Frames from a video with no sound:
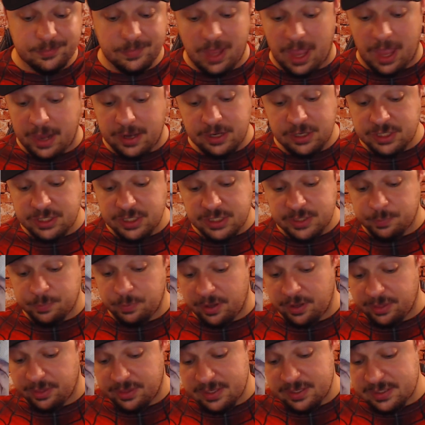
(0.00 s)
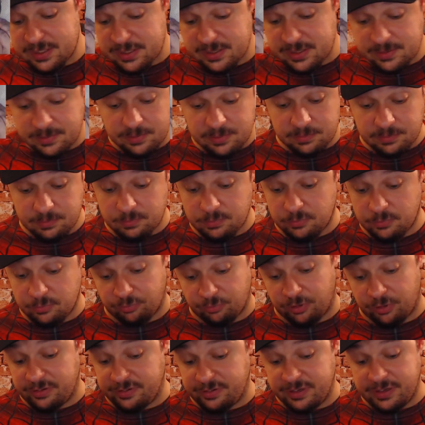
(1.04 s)
and you just want this
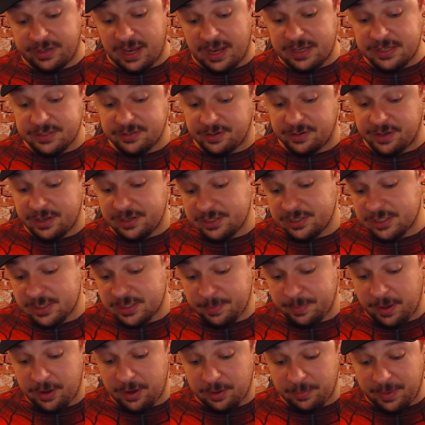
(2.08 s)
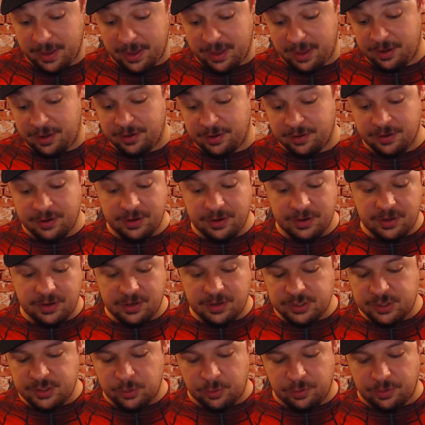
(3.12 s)
really nice-looking Spider-Man
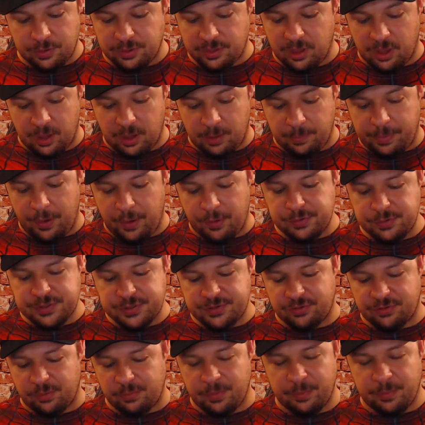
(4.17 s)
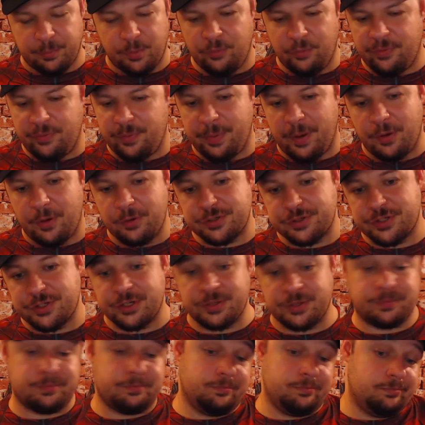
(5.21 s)
doing the pose from the movie
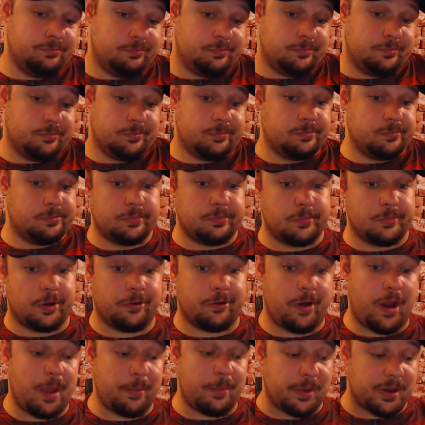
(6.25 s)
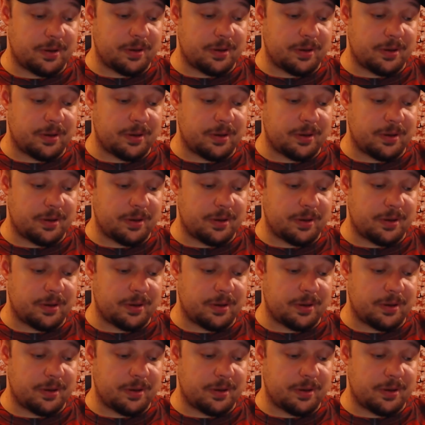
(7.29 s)
poster, grab it.